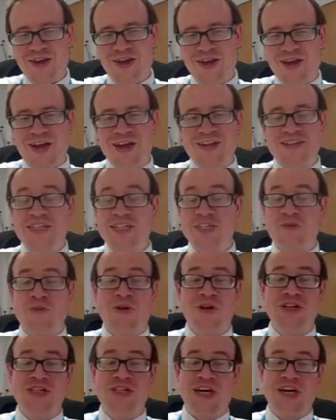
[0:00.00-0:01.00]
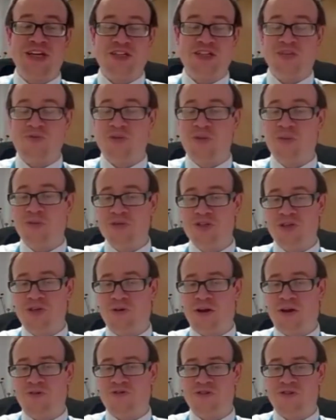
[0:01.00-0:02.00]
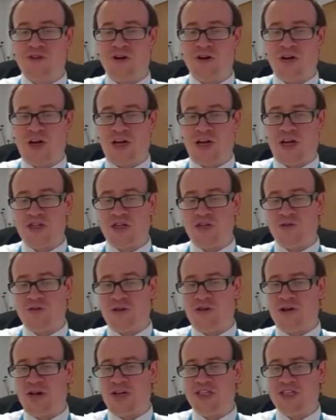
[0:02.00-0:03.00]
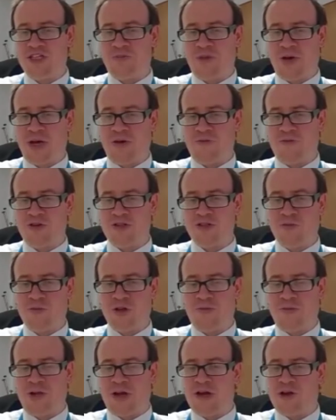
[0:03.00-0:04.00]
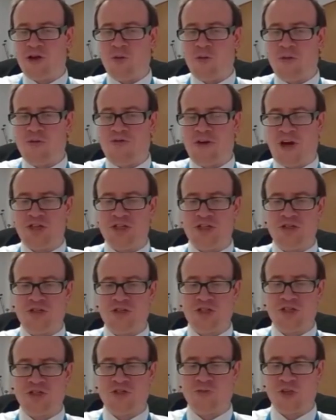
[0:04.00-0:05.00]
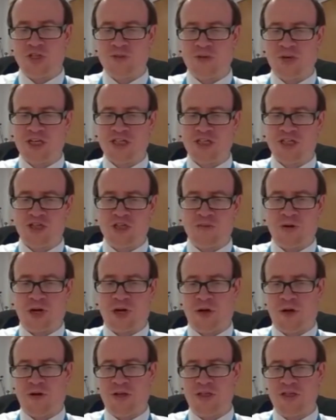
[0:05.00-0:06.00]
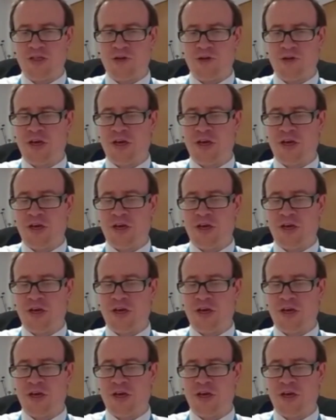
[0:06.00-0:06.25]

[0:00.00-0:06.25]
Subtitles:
It is a point actually that people do have to actually underestimate for some of the medical professions and some of the specialisms you're about to go into.